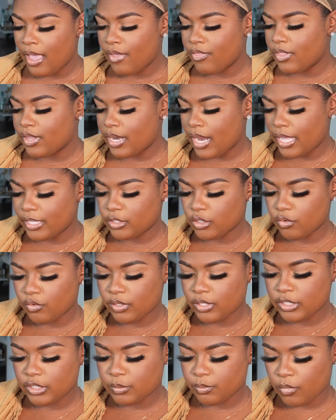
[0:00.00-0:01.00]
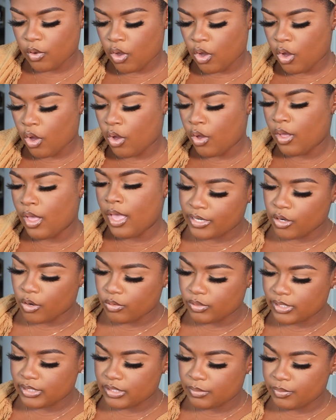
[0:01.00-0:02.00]
The knots are really small. They don't
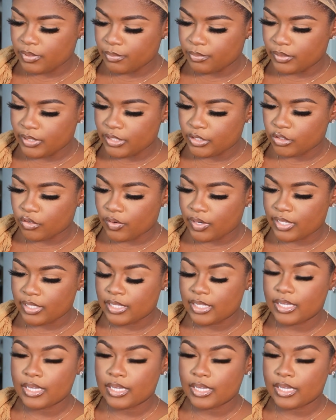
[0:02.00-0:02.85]
need to be bleached or anything.